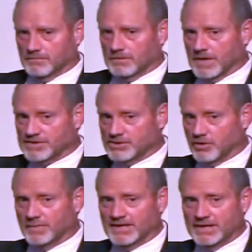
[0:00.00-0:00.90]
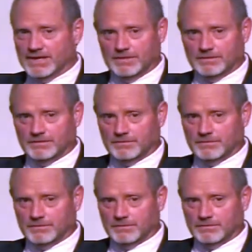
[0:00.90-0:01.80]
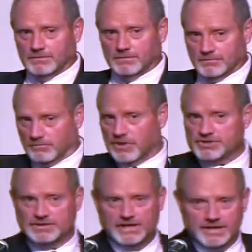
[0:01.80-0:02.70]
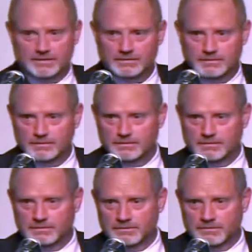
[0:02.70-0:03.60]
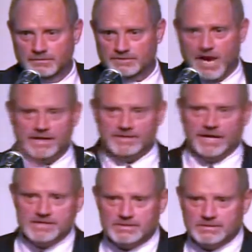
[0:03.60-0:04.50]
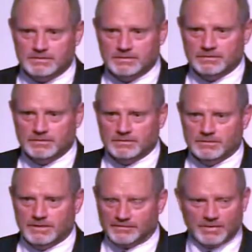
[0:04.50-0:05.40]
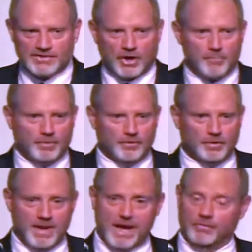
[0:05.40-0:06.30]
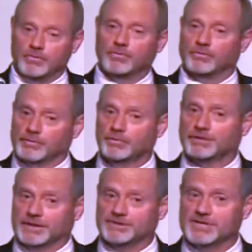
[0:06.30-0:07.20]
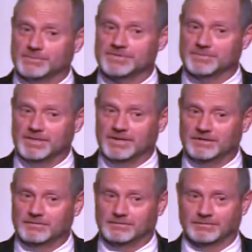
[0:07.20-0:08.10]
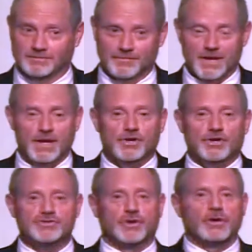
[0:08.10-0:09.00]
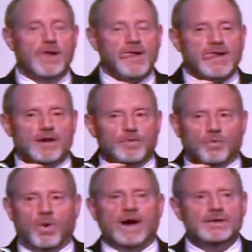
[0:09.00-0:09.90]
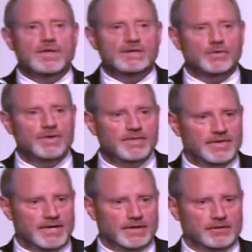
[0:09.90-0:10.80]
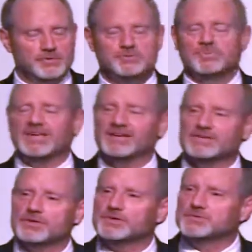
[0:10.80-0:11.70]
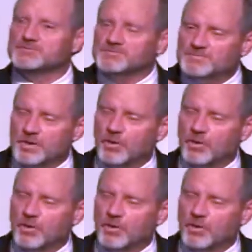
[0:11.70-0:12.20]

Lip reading: Nazi Germany did it. Russia did it. China does it. That's when they start pulling them out. Ooh, you look like a gymnast to me. You know, so why do they do it then? Because the